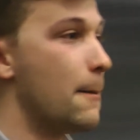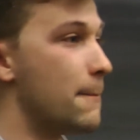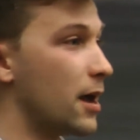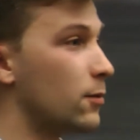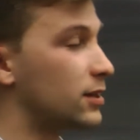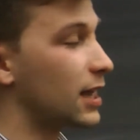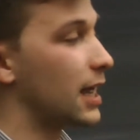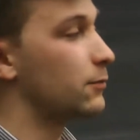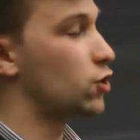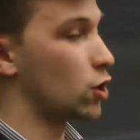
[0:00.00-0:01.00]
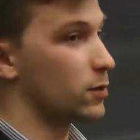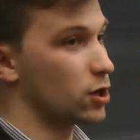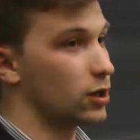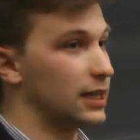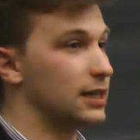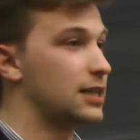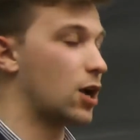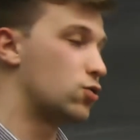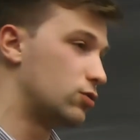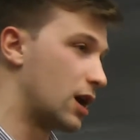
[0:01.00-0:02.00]
maritime terminal in
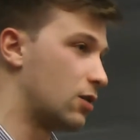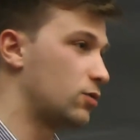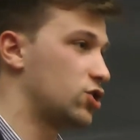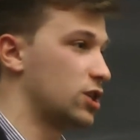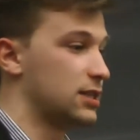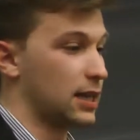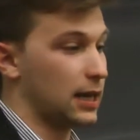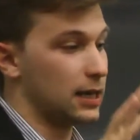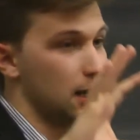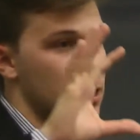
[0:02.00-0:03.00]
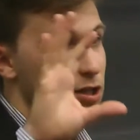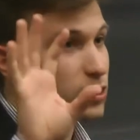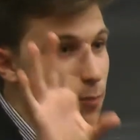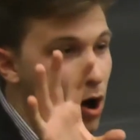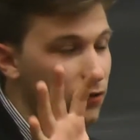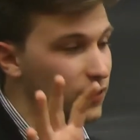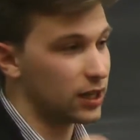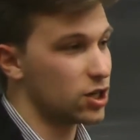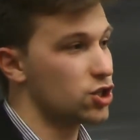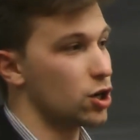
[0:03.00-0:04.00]
Kakuna, which is a small
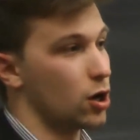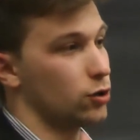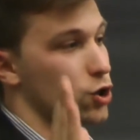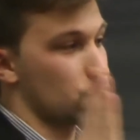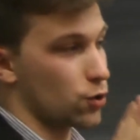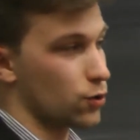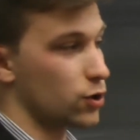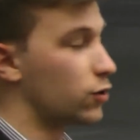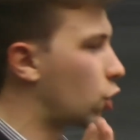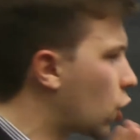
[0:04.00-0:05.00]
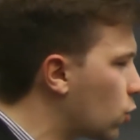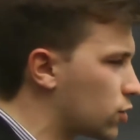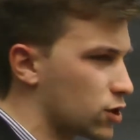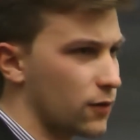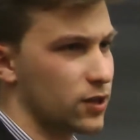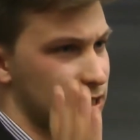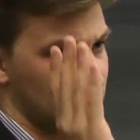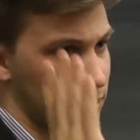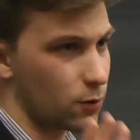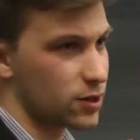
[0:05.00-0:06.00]
village on the shores, on the coast of the
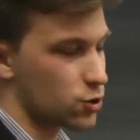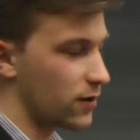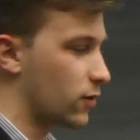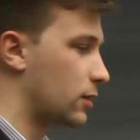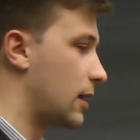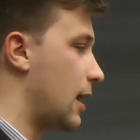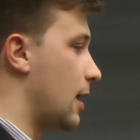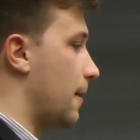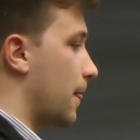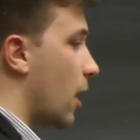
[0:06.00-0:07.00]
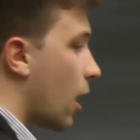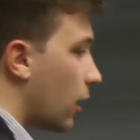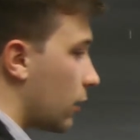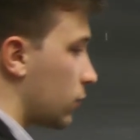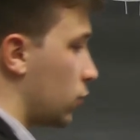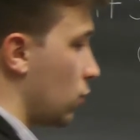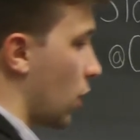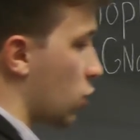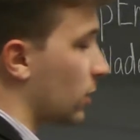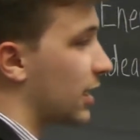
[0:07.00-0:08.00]
St. Lawrence River,
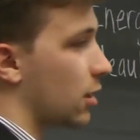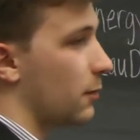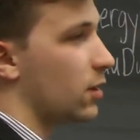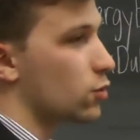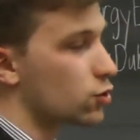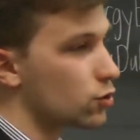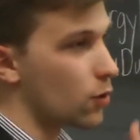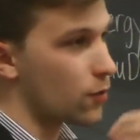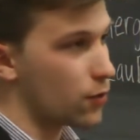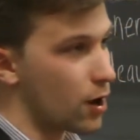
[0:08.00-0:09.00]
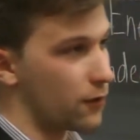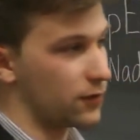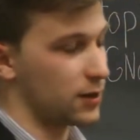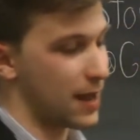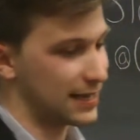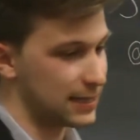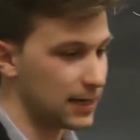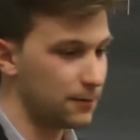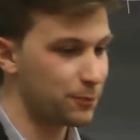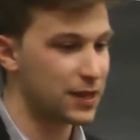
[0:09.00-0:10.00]
200 kilometers north of Quebec
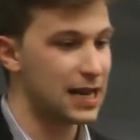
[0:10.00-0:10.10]
City.